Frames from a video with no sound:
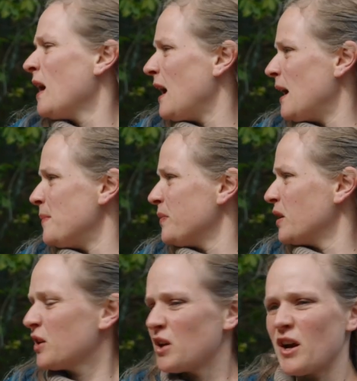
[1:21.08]
um,
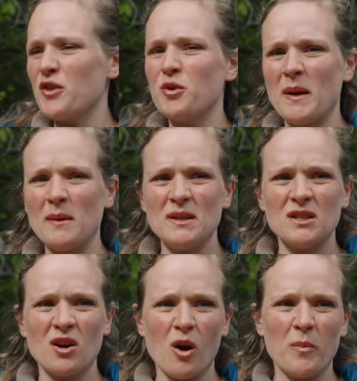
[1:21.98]
look at our other babies,
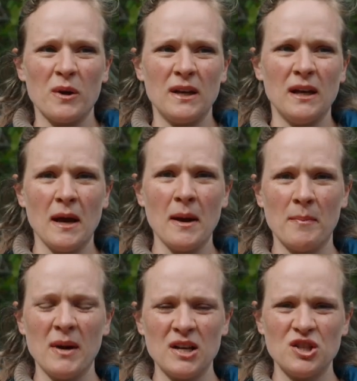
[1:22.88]
they're all pretty
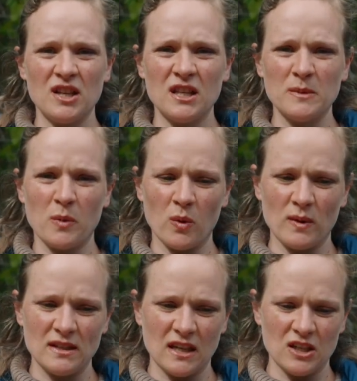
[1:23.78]
pudgy at this point
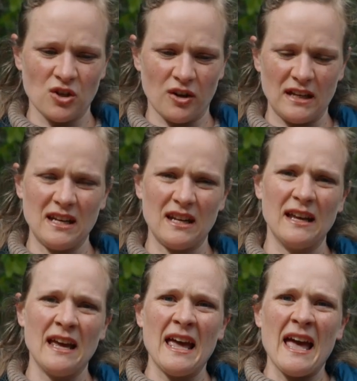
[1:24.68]
once they start eating.
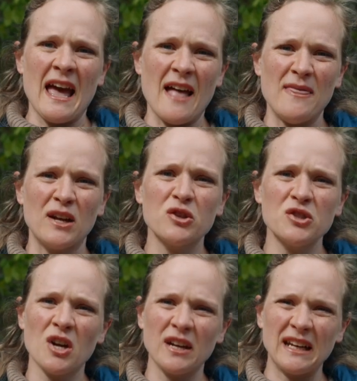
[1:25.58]
And they don't
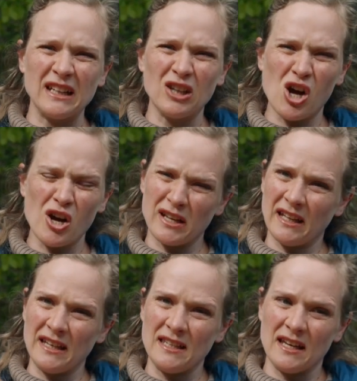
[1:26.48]
start getting long and
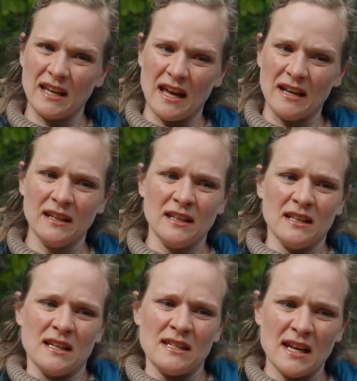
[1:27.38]
lanky again
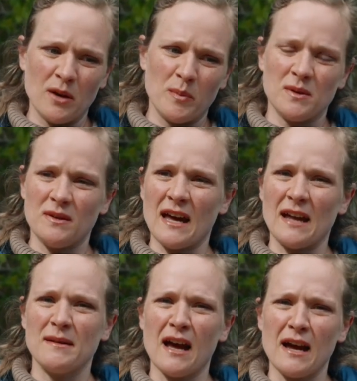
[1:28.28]
until
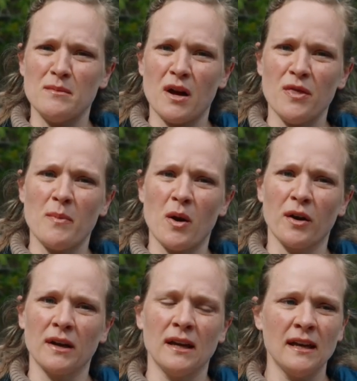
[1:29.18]
that nine month
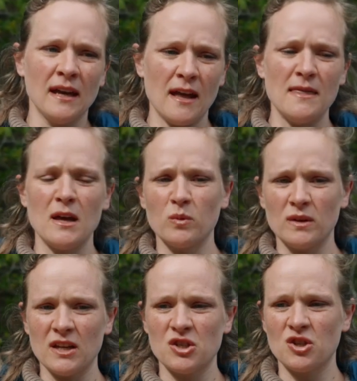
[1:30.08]
mark. And then when
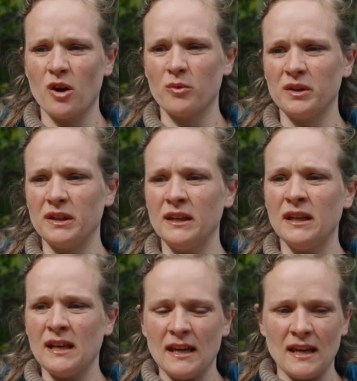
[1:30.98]
they start really
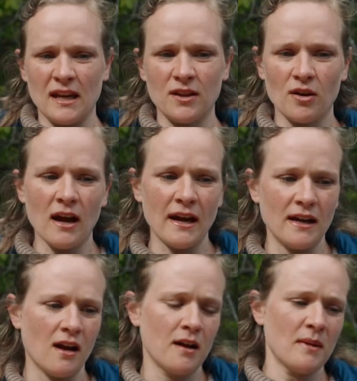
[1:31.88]
getting their height
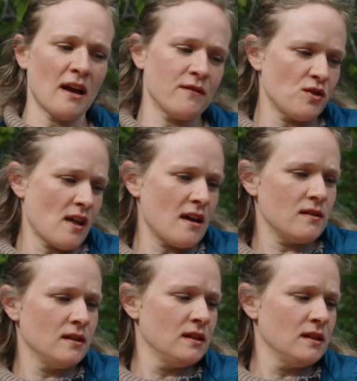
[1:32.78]
on them after that.